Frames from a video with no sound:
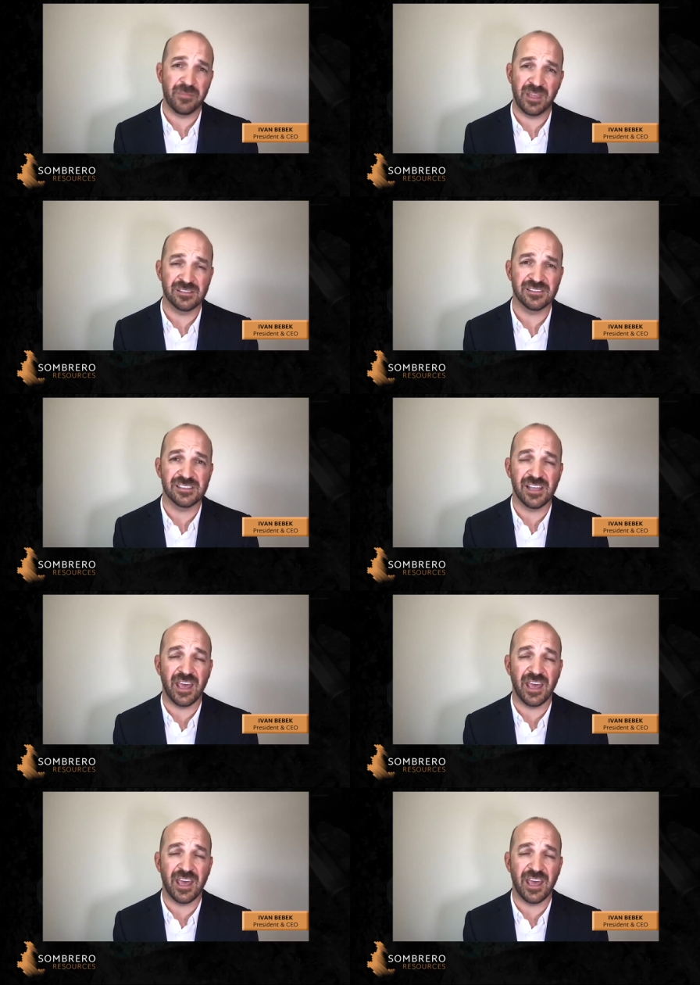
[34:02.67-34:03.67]
means,
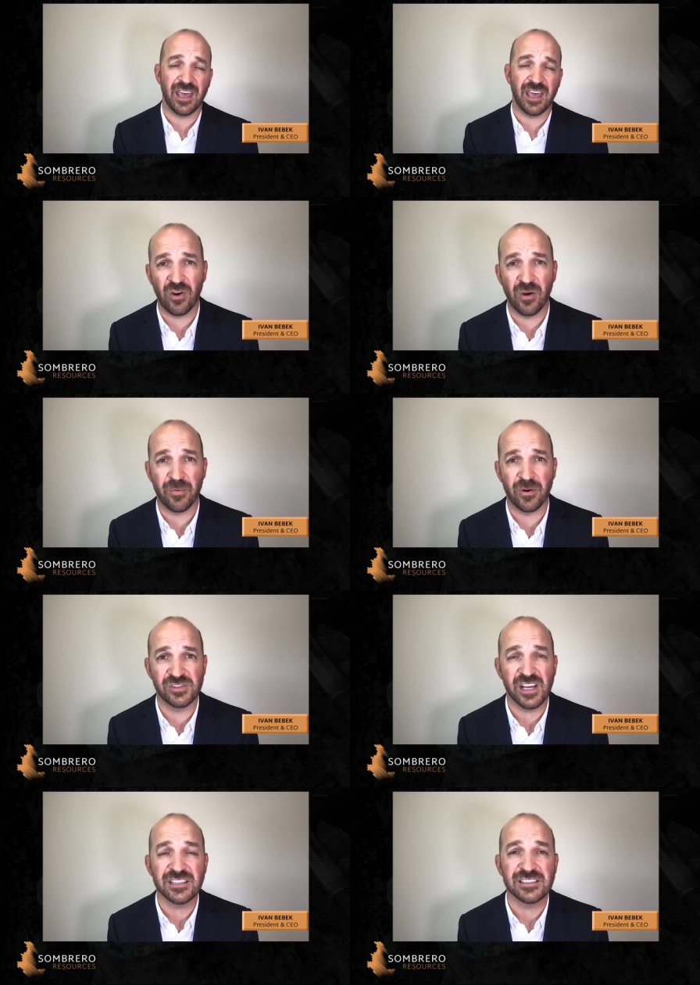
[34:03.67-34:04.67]
and as they do for all
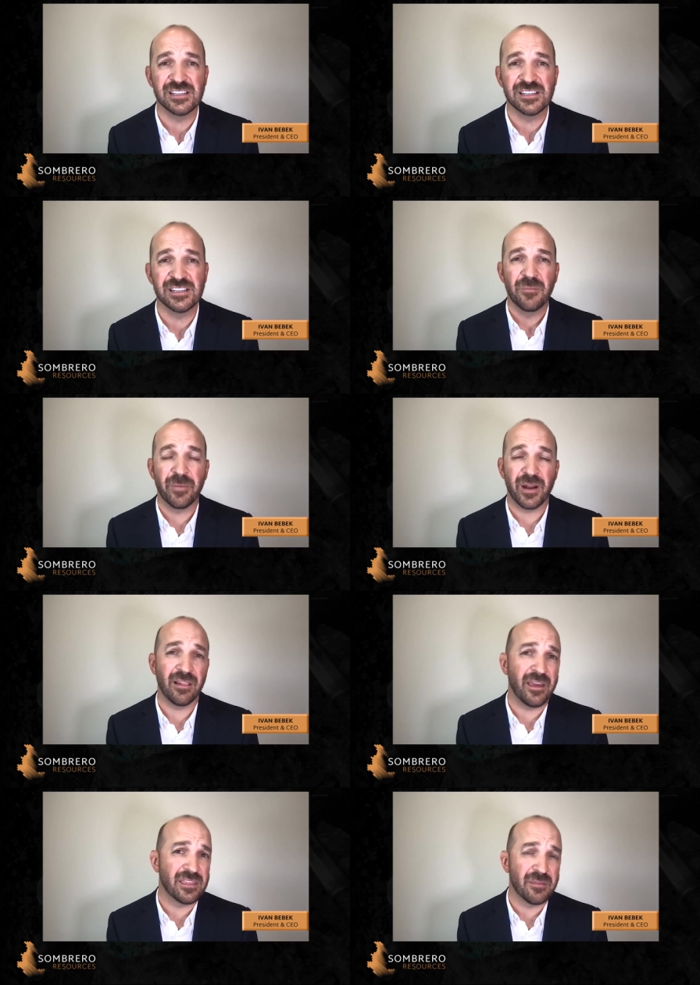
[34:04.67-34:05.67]
projects, but I
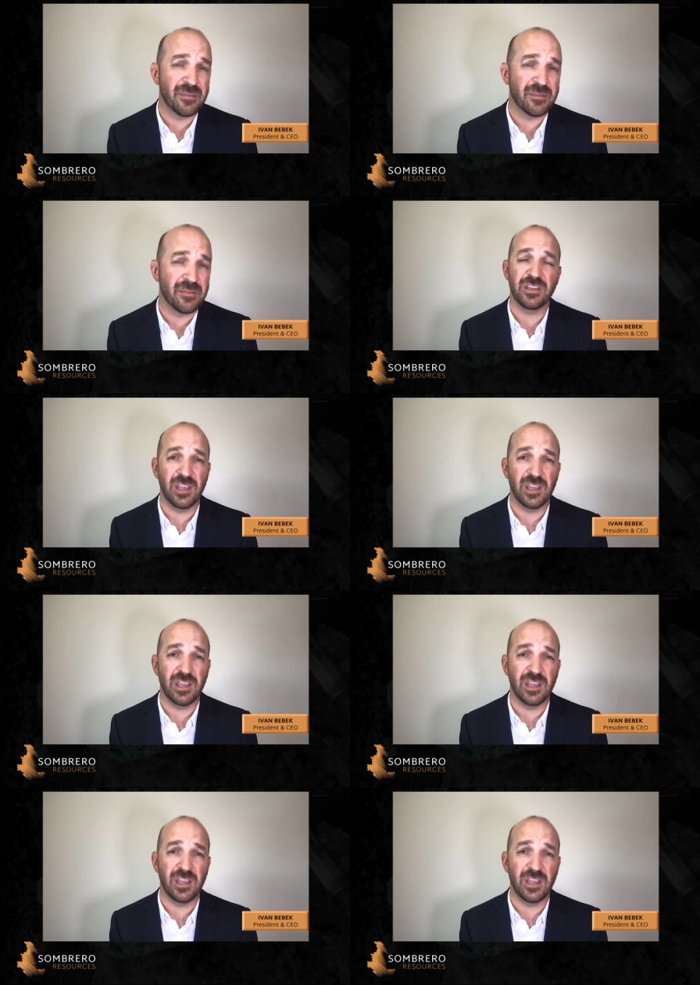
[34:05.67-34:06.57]
like them all equally.